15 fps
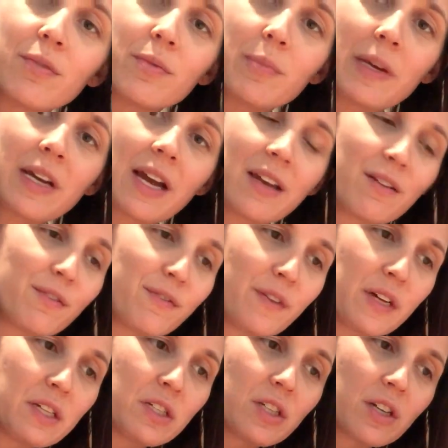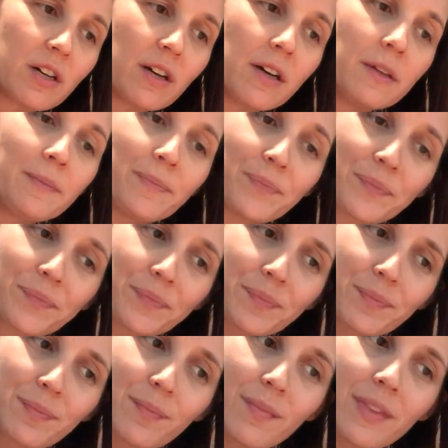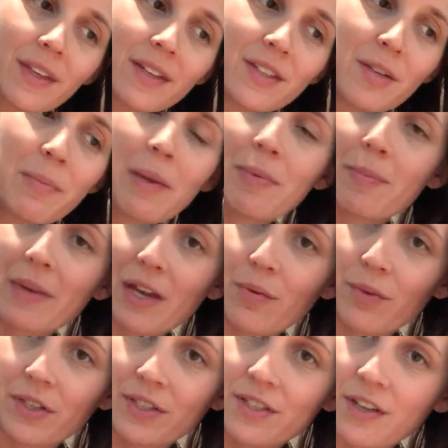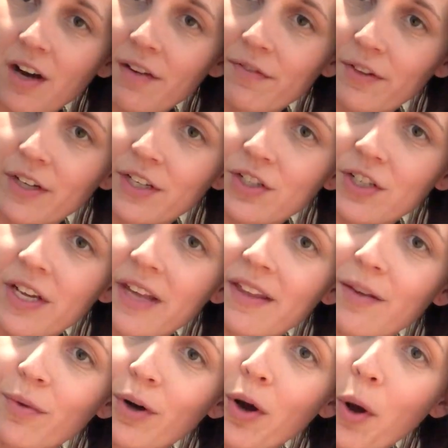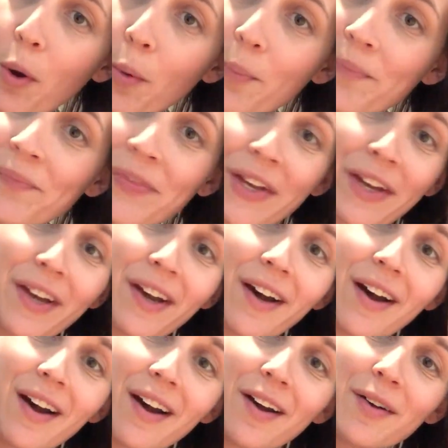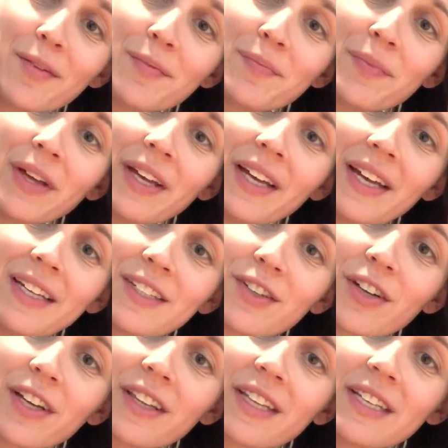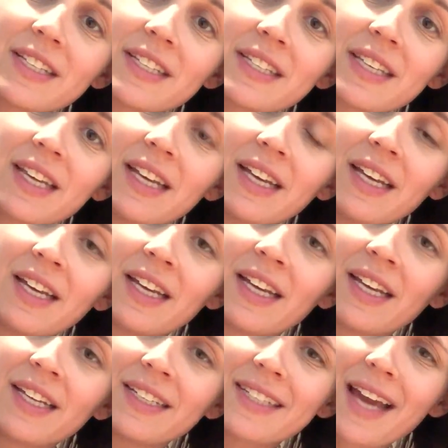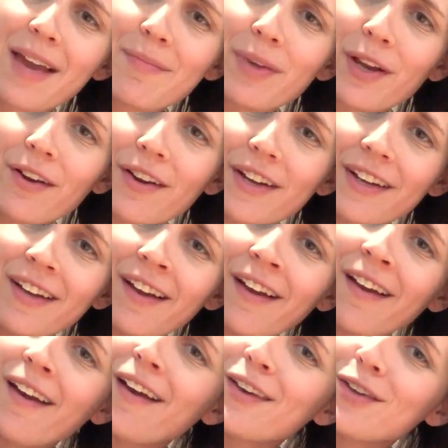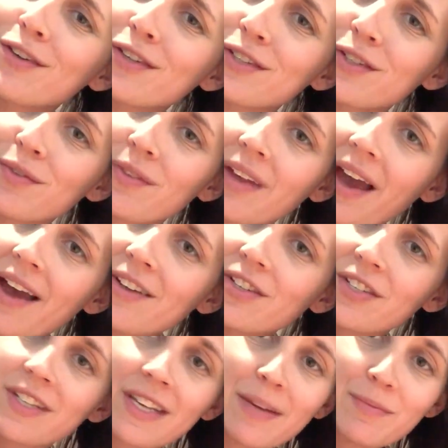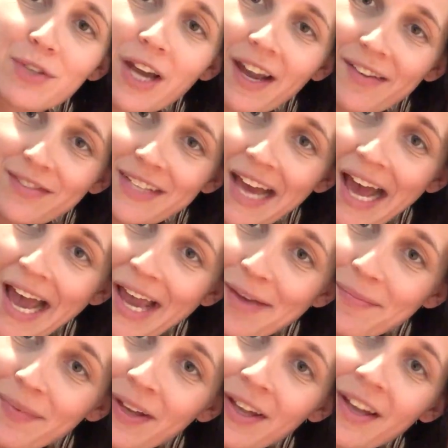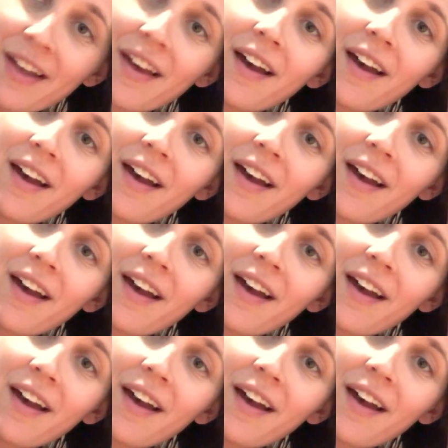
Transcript: it would be kind of fun to maybe make one star for each day that we're home during this time period. You could do that just to keep track of time.